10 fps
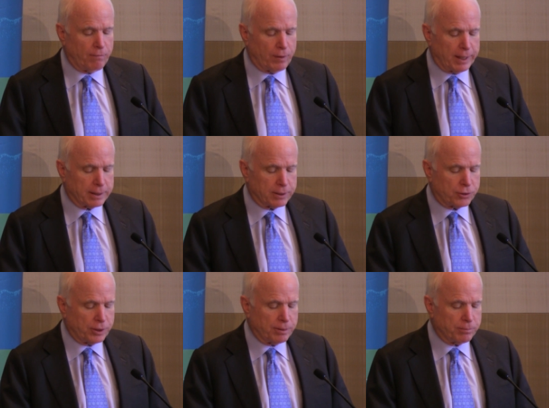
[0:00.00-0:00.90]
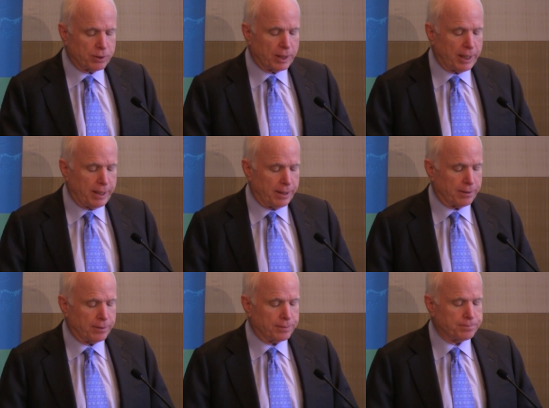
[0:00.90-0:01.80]
finally seems at
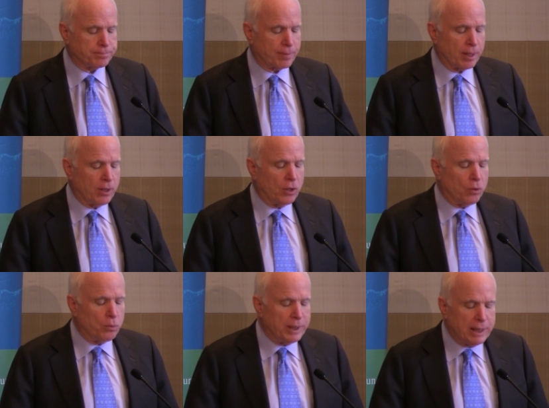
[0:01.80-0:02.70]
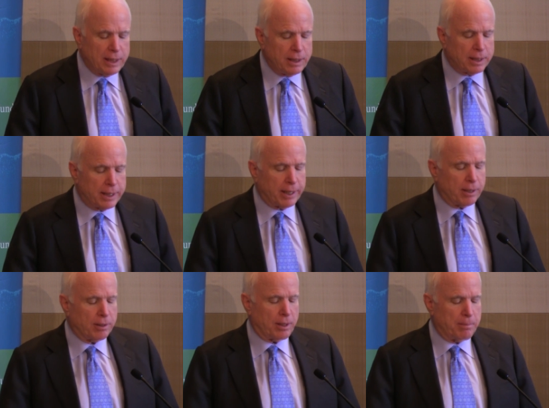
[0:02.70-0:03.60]
hand. We need to
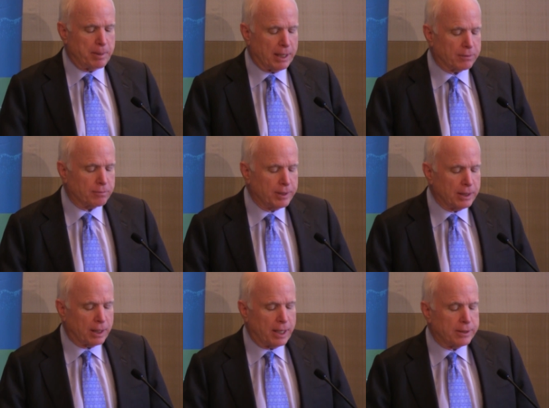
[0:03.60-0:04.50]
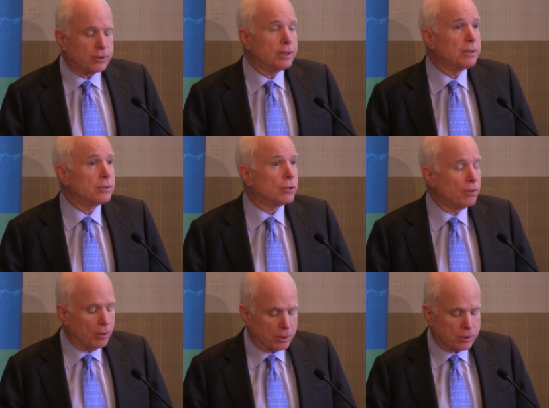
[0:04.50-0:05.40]
care about realizing this
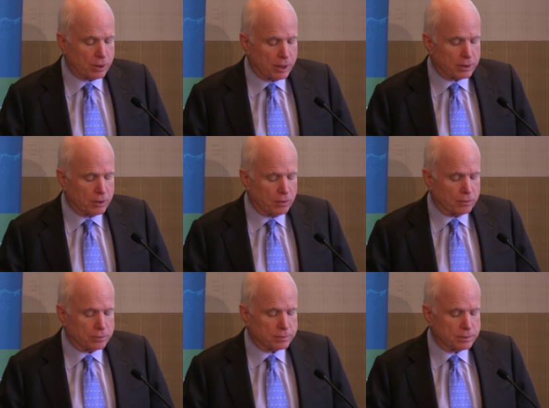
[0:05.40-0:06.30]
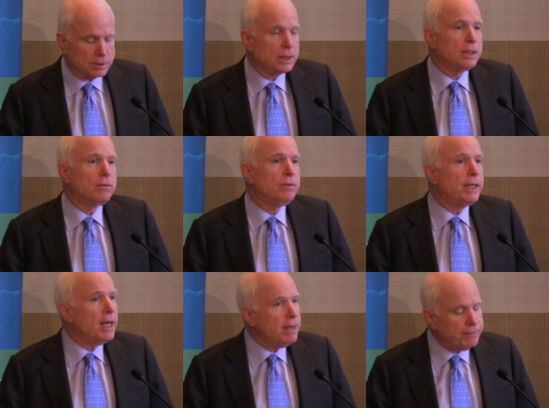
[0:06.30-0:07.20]
long-sought goal.
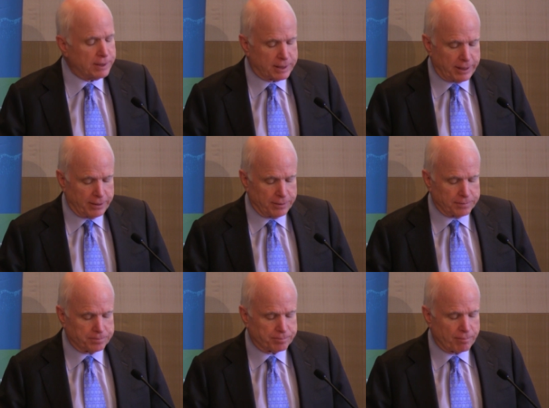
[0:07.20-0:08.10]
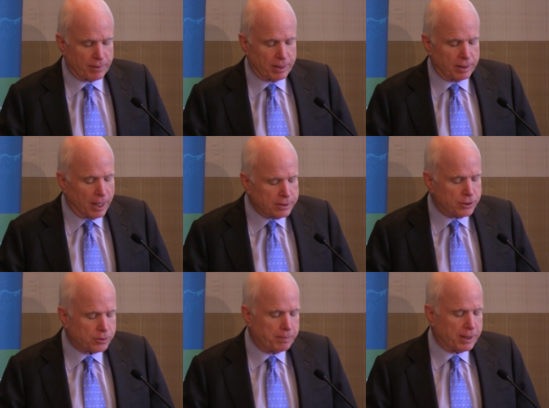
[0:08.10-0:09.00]
We have to care, not
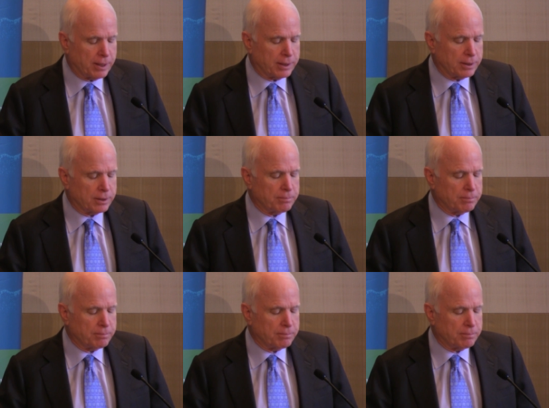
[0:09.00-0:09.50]
just because